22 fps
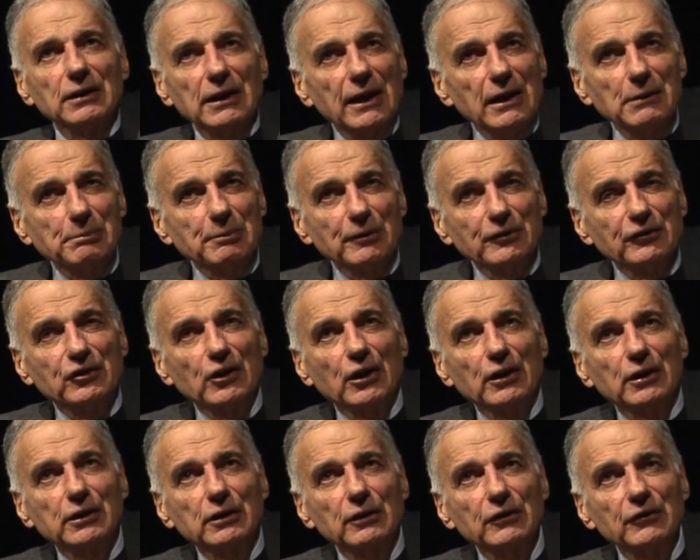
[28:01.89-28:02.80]
in labor
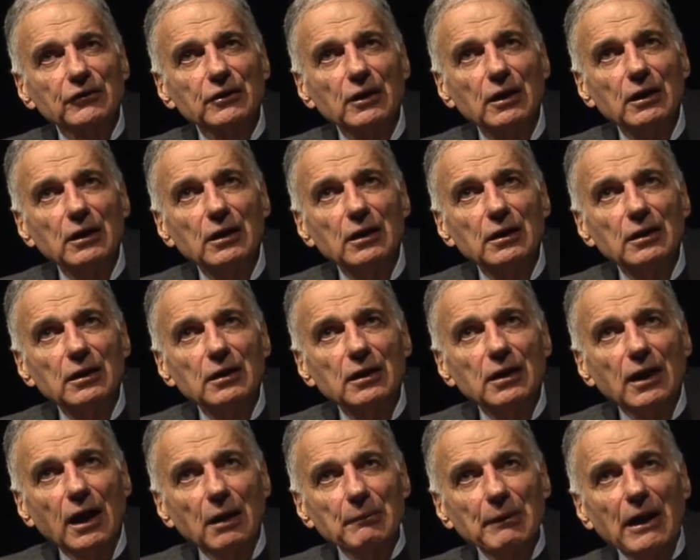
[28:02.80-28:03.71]
circles,
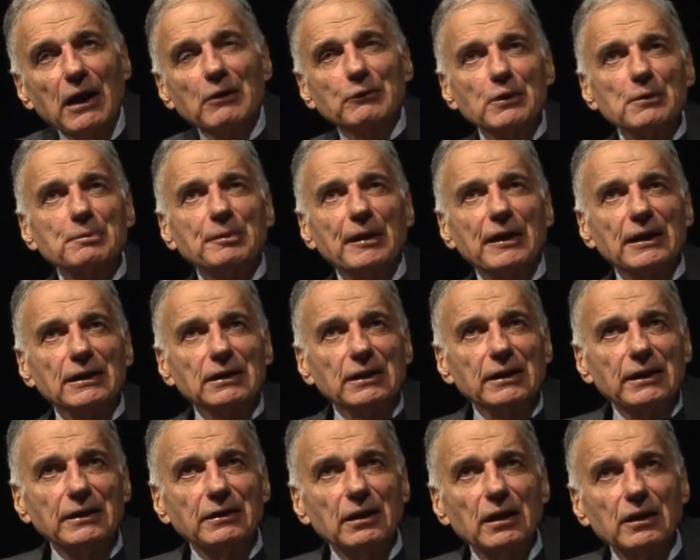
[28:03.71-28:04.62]
about
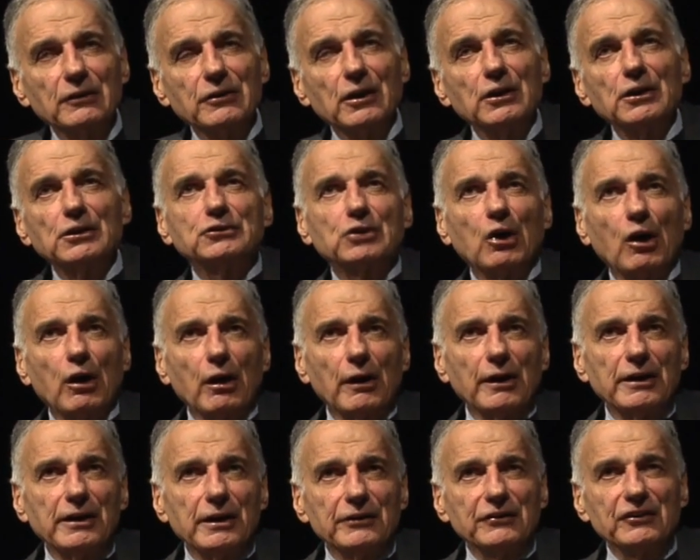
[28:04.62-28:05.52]
repealing the
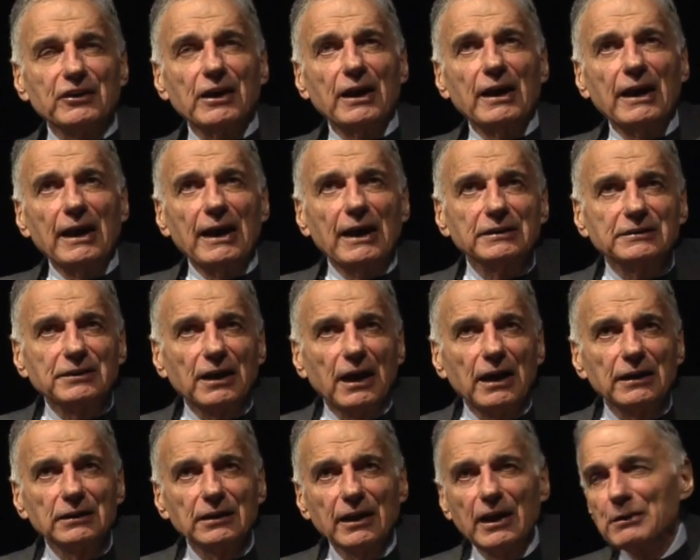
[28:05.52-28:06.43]
notorious
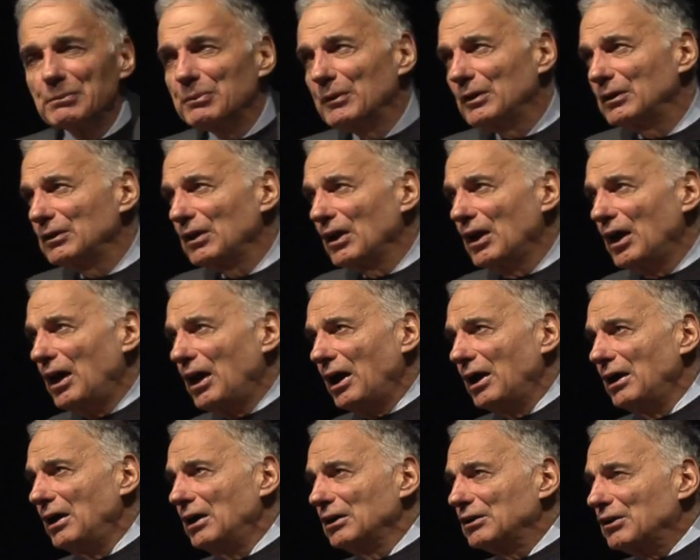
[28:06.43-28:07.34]
anti-labor
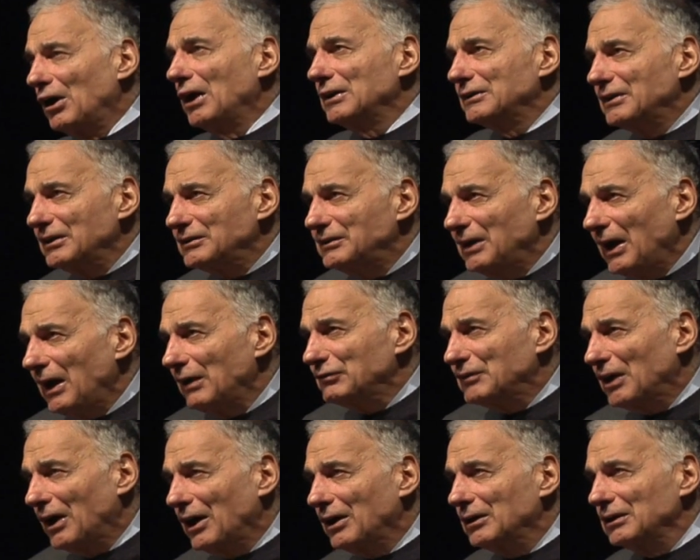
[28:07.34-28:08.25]
law called the
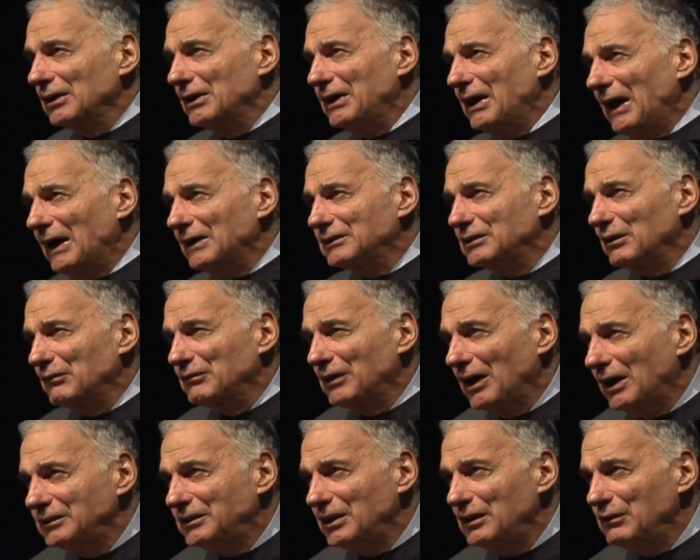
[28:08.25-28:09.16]
Taft-Hartley Act of
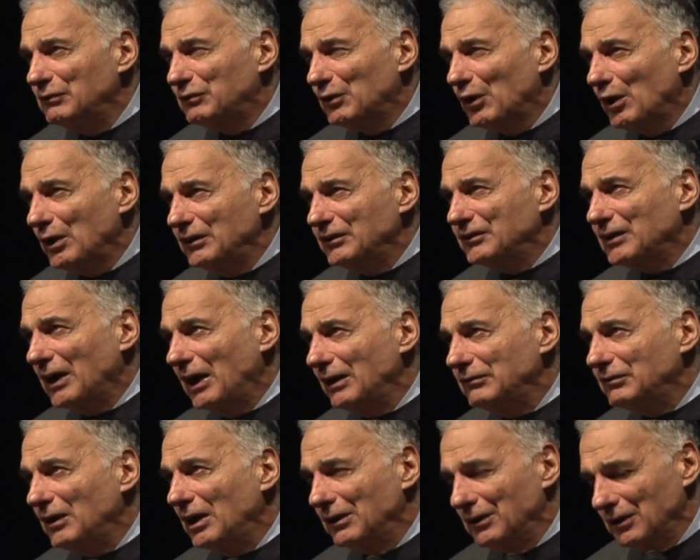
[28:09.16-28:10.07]

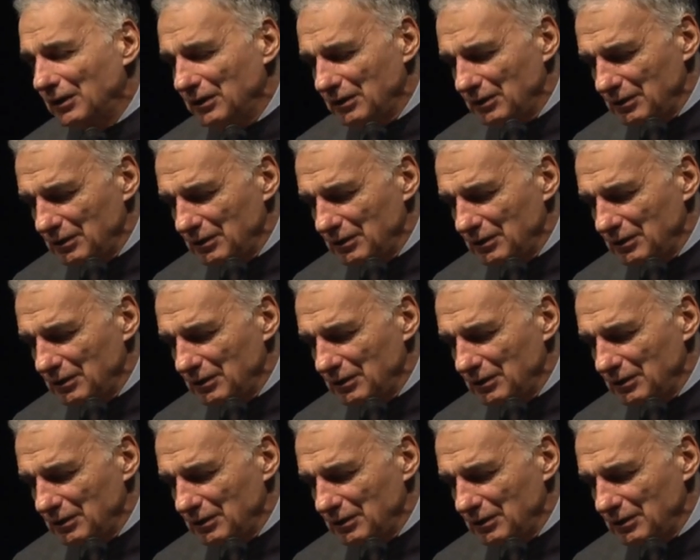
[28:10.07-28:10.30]
1947